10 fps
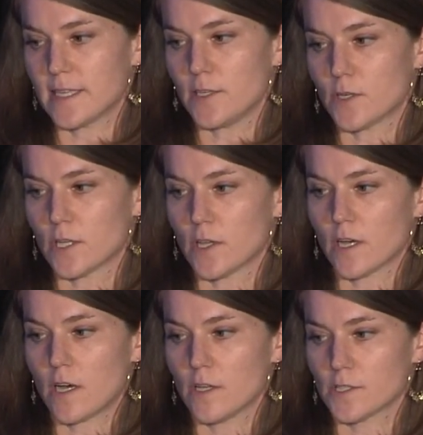then you could
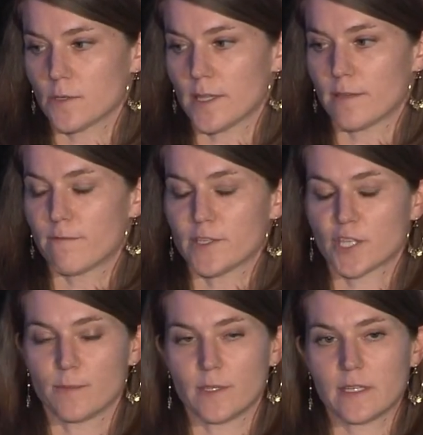look also at the fish
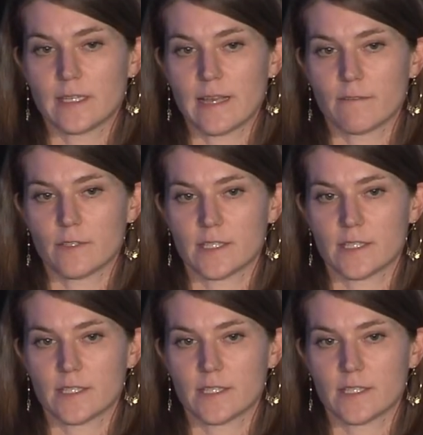community level